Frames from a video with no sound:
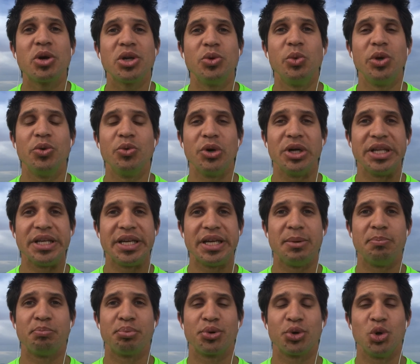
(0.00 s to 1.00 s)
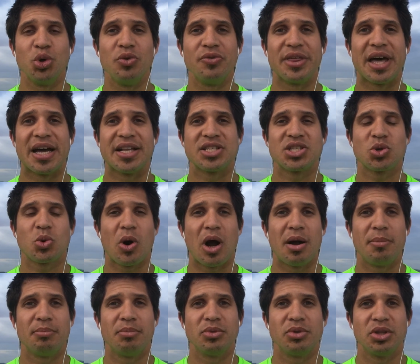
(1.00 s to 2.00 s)
can we really improve that
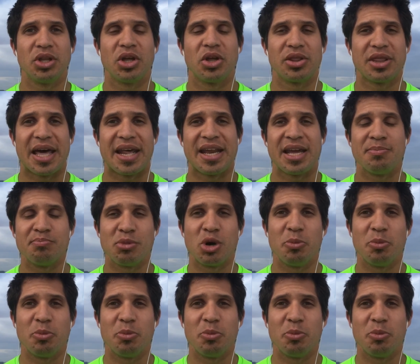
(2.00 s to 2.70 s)
hip